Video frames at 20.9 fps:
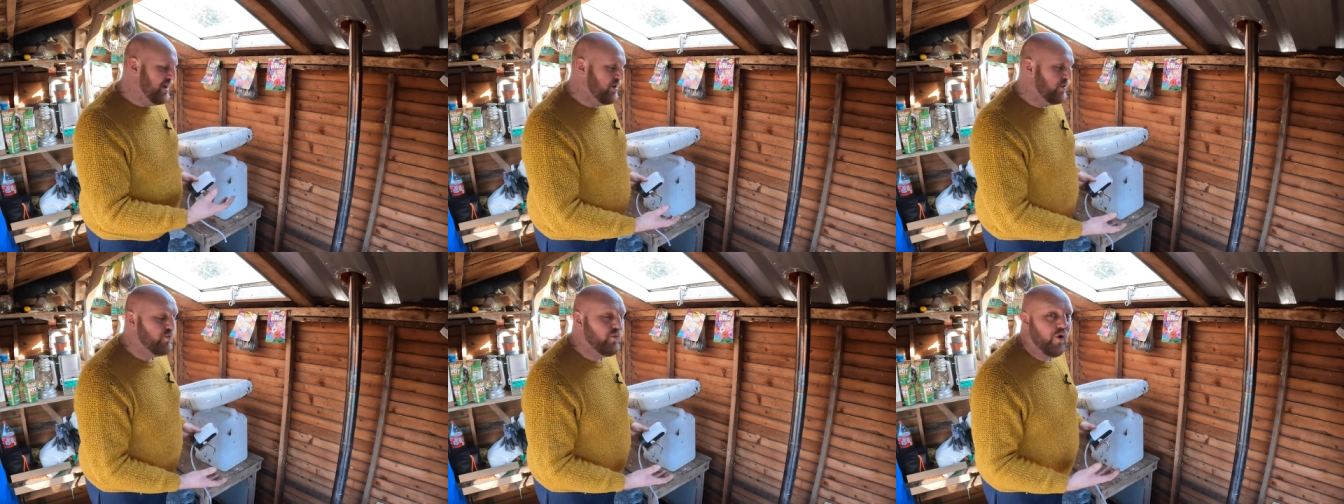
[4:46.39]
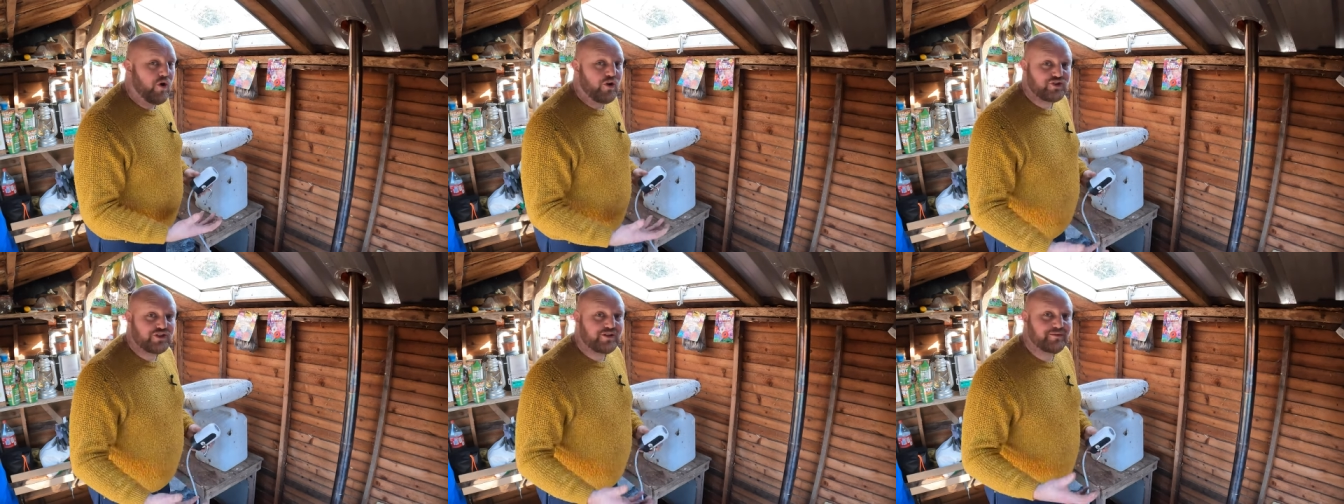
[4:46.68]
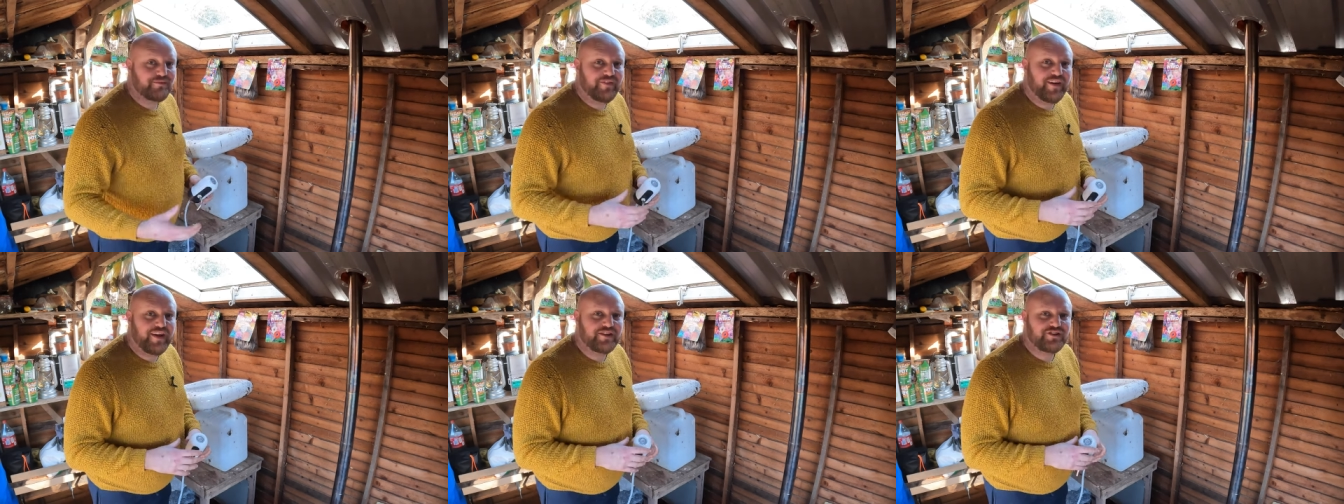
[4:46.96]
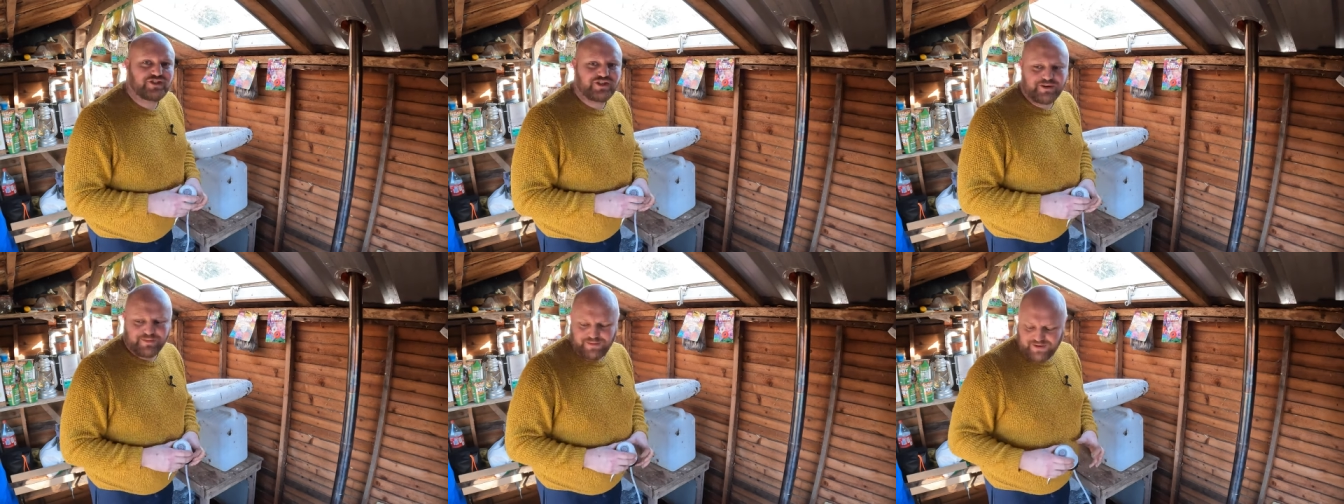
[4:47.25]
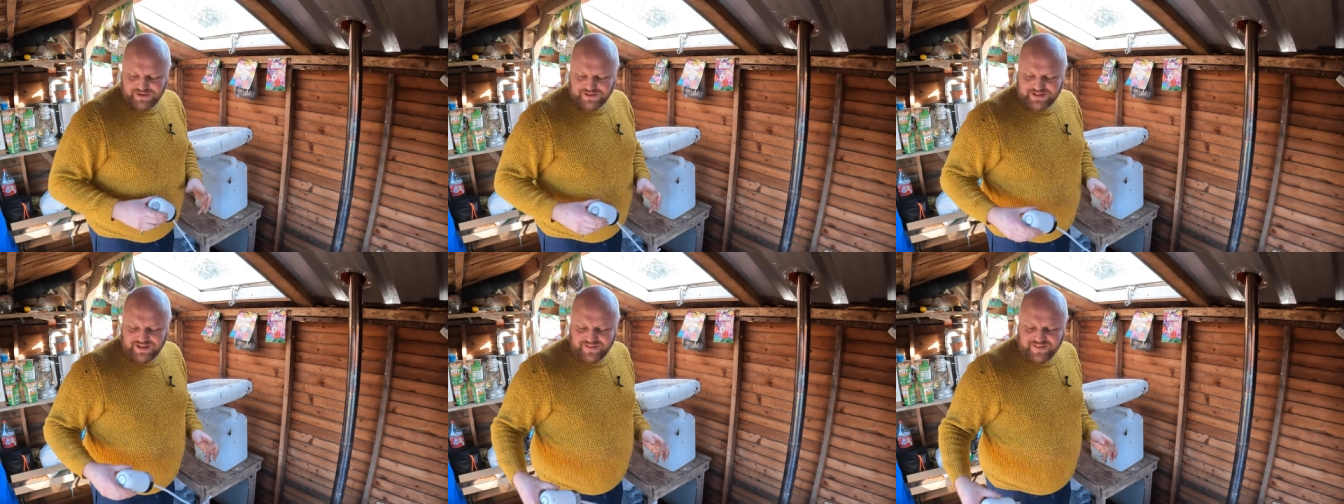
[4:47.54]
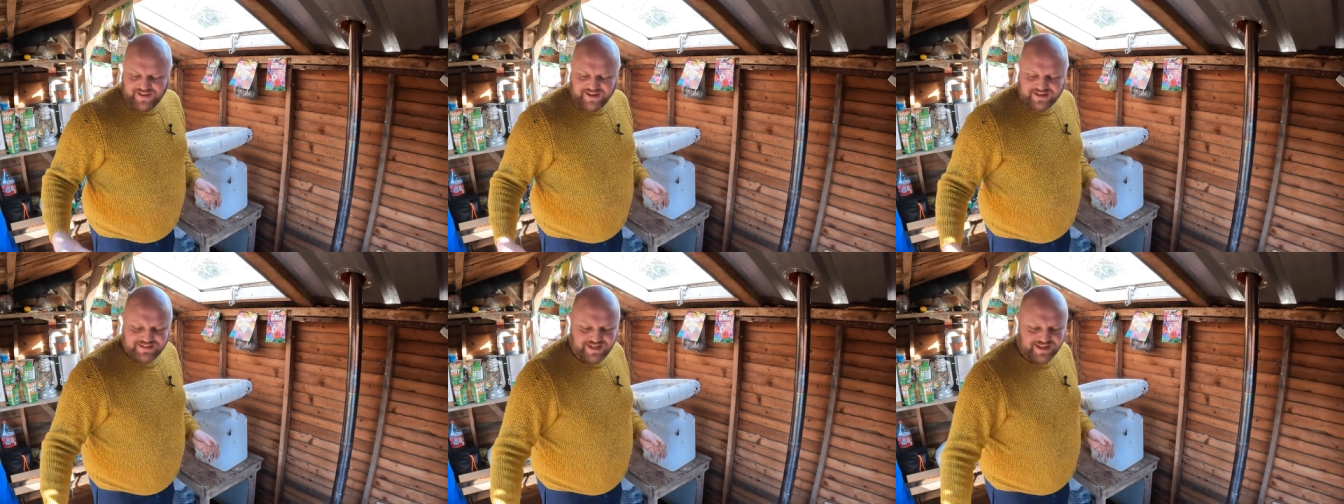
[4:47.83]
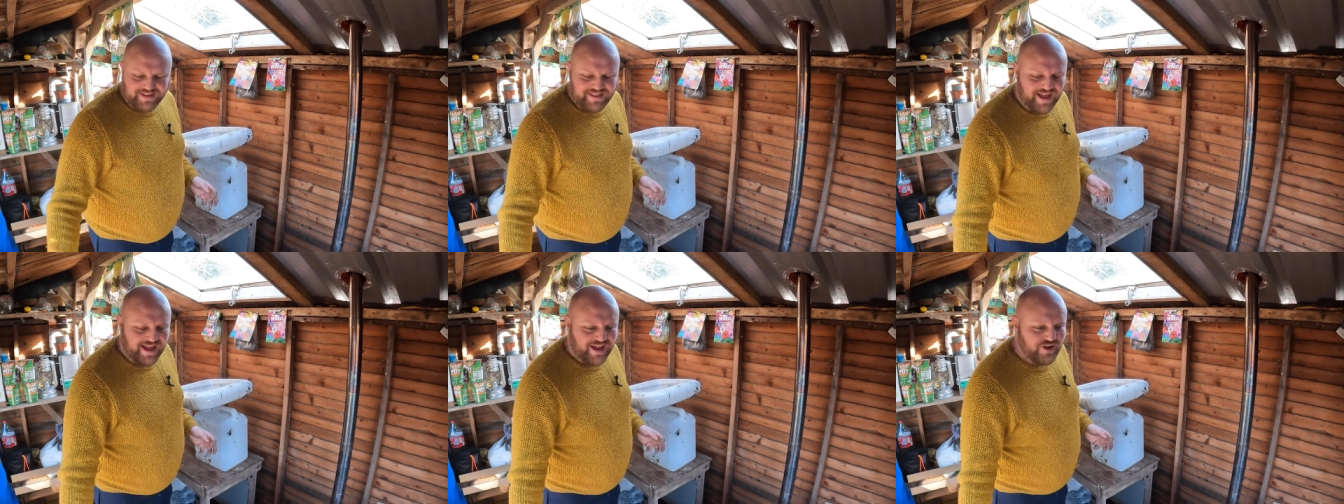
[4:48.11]
wash some vegetables and things
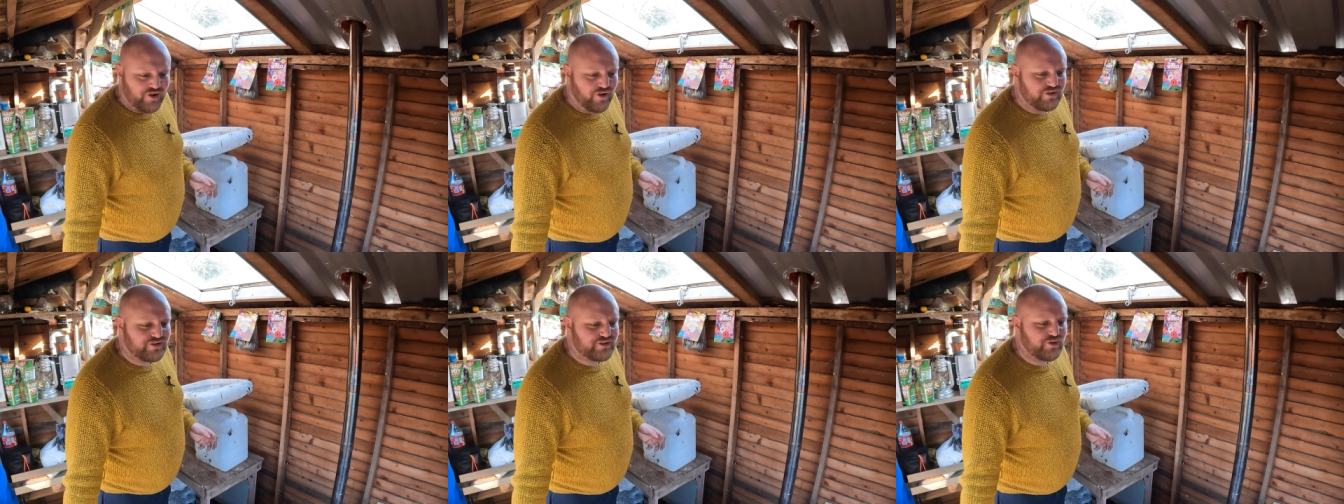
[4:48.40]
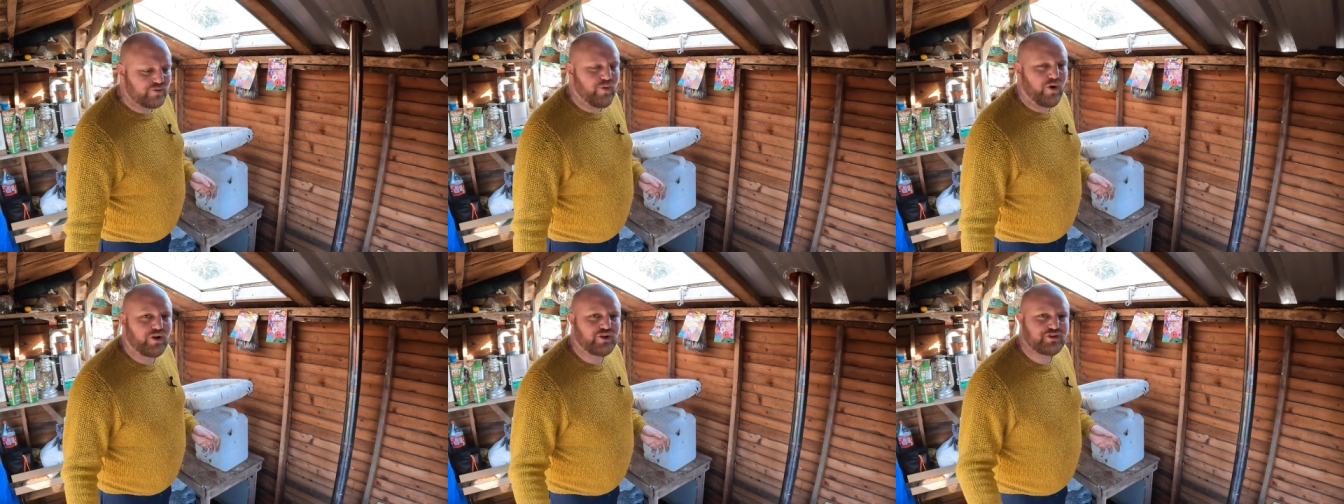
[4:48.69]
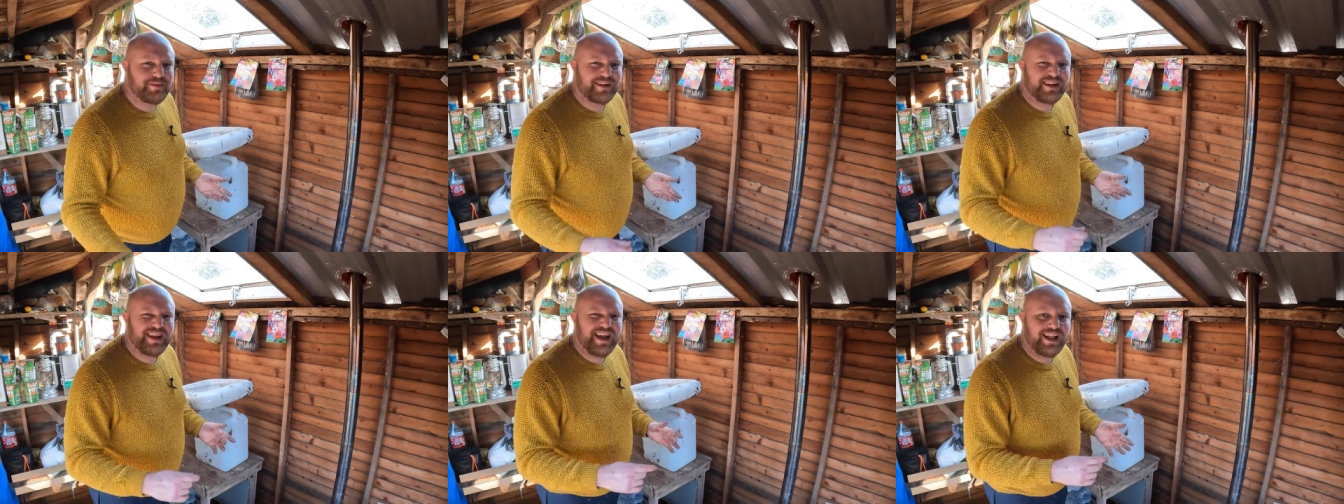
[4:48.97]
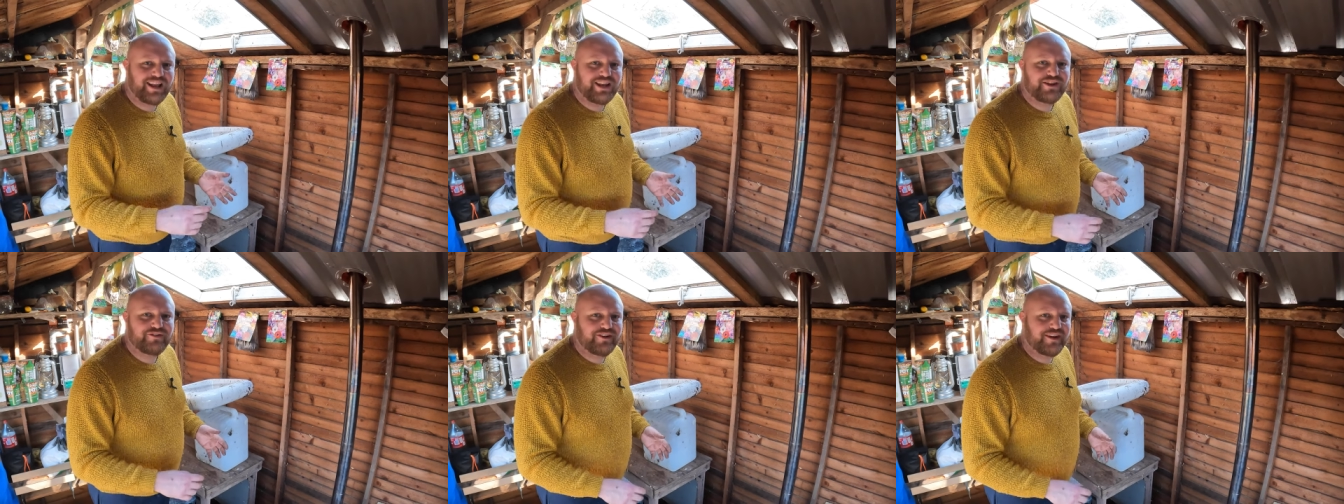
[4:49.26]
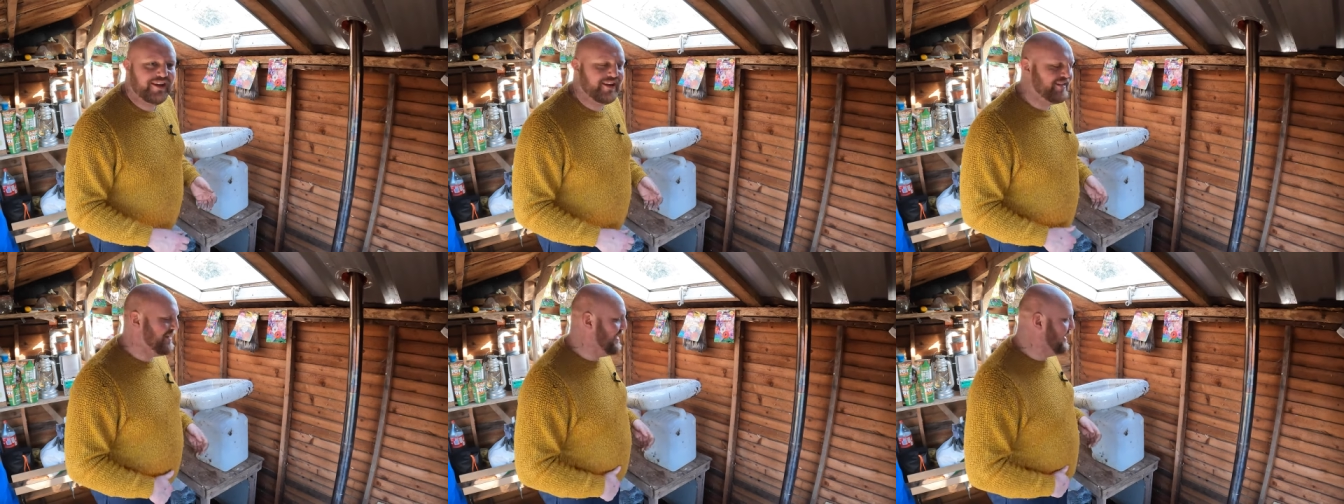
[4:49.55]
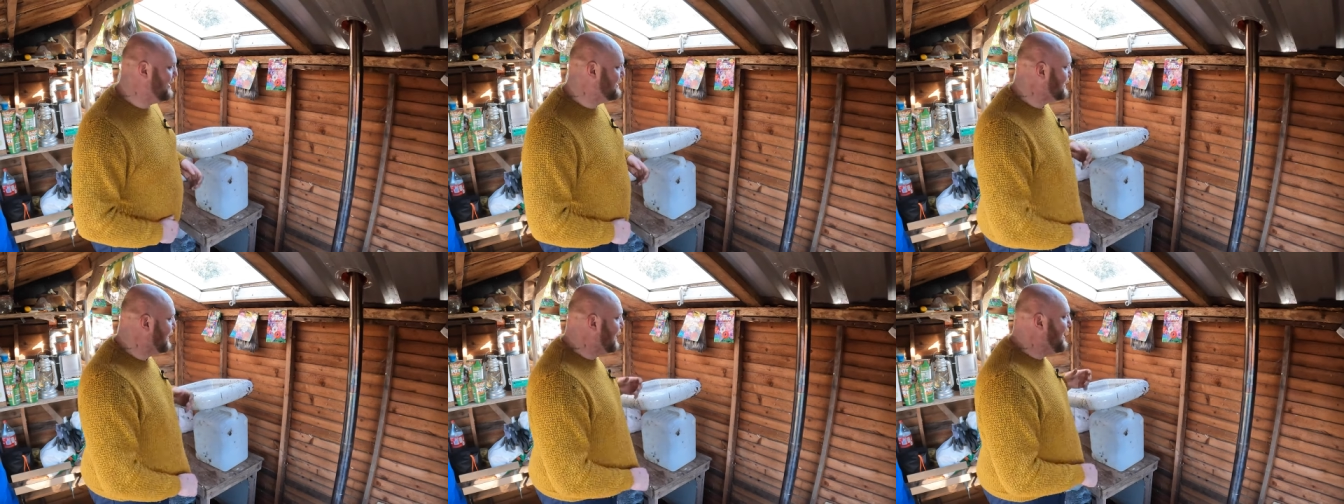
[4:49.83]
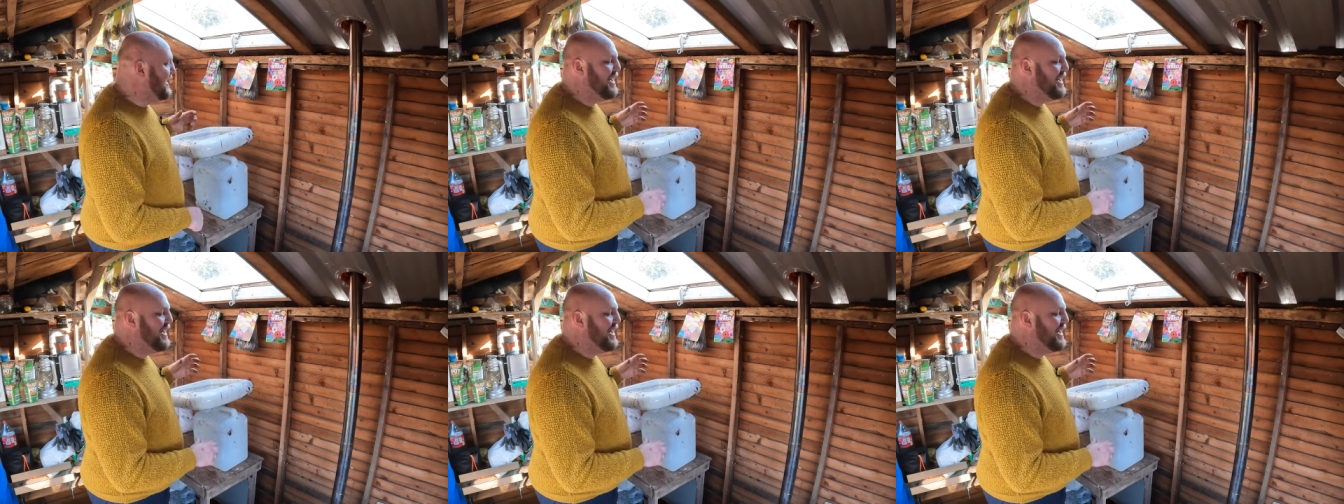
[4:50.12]
like that and also wash my cutlery and things.